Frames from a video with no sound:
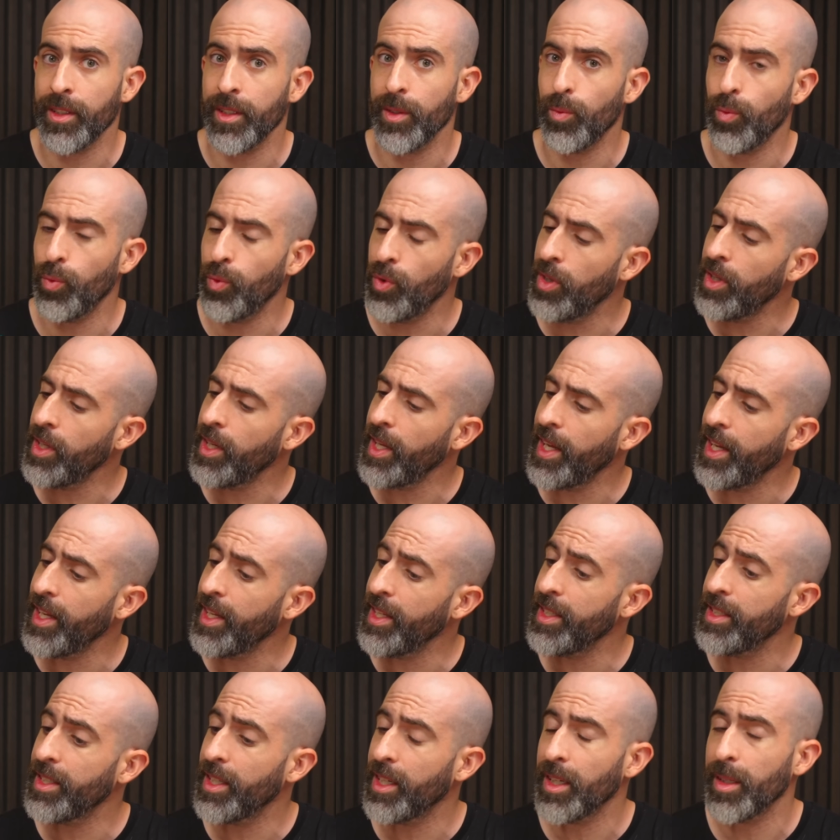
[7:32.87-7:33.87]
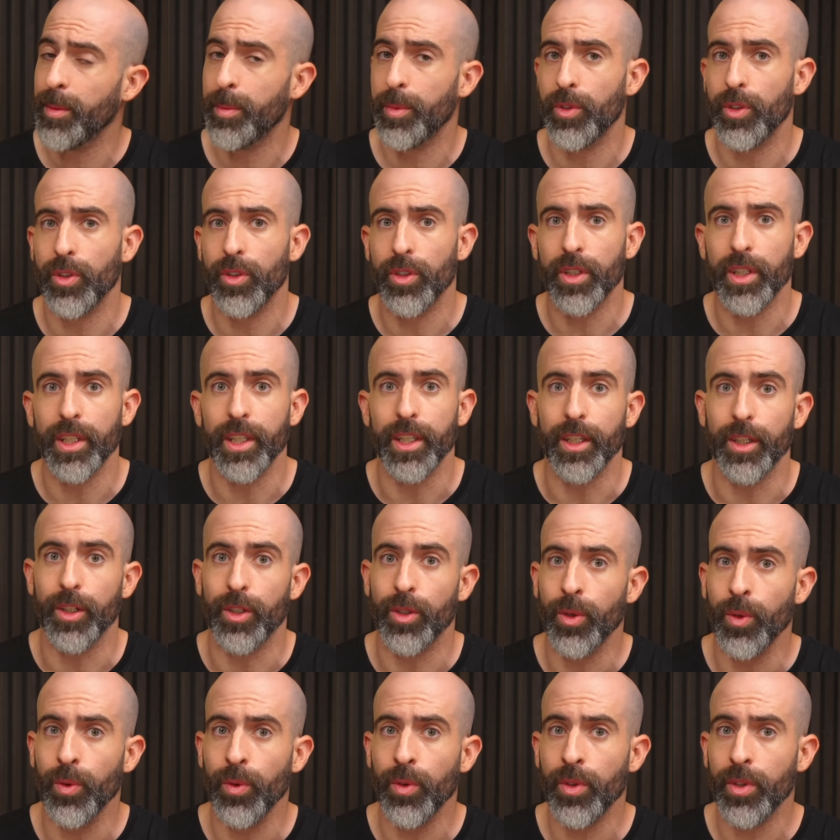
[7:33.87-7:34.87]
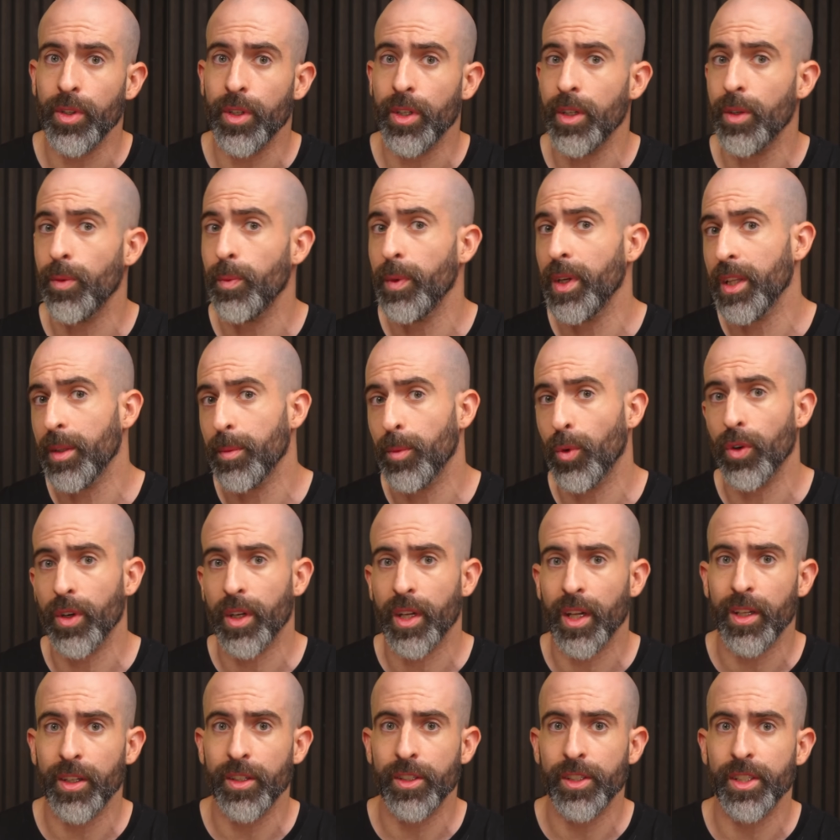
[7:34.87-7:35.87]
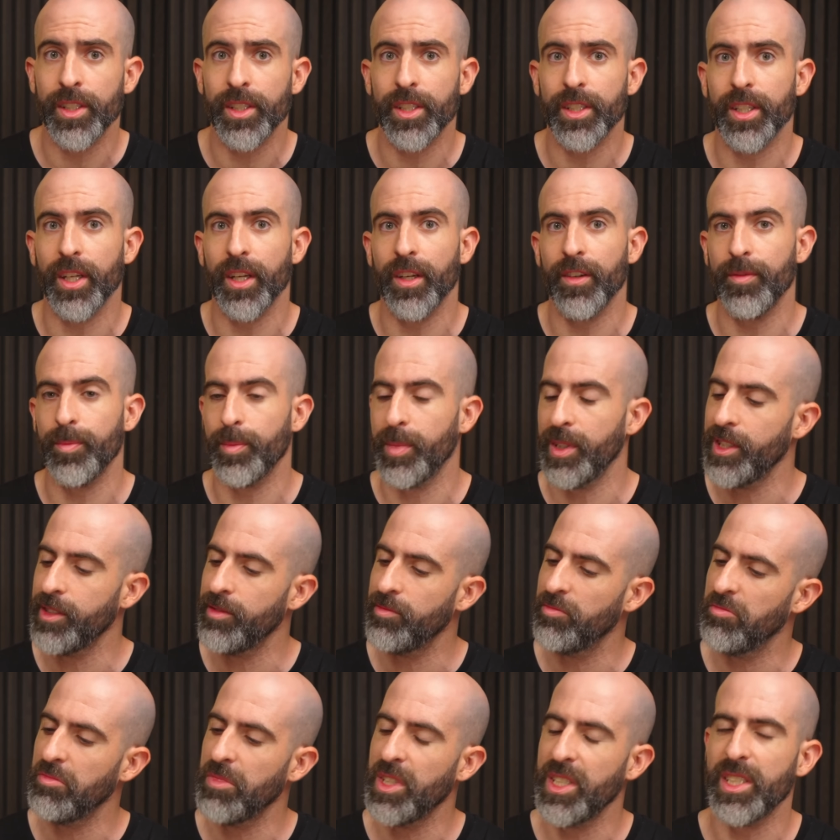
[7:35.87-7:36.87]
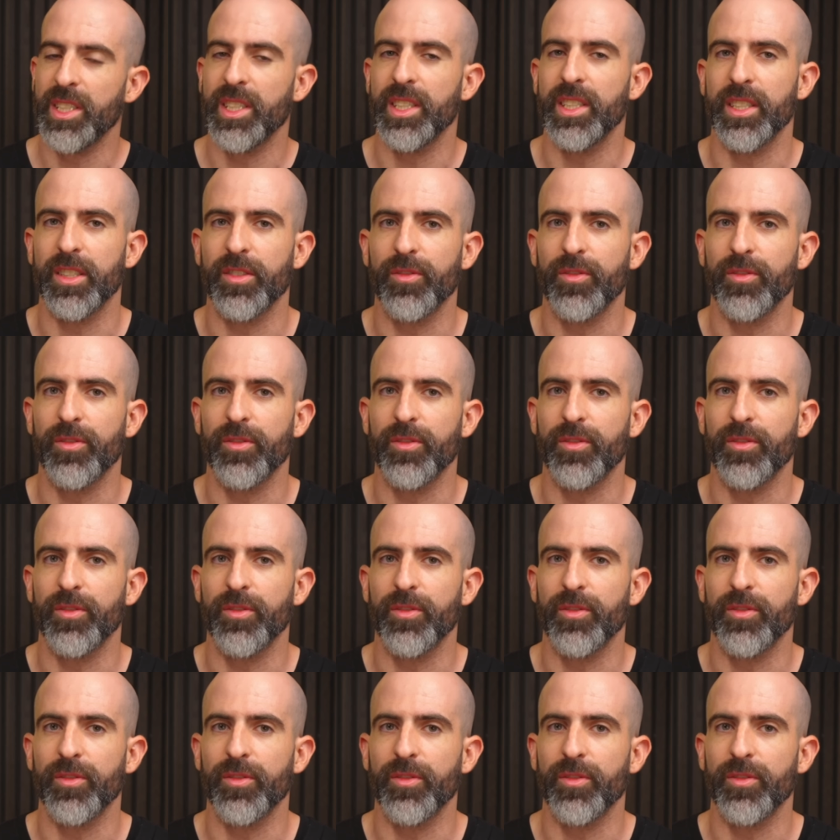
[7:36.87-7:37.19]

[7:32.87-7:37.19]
it would end up looking cooler with more colors and stuff, but this is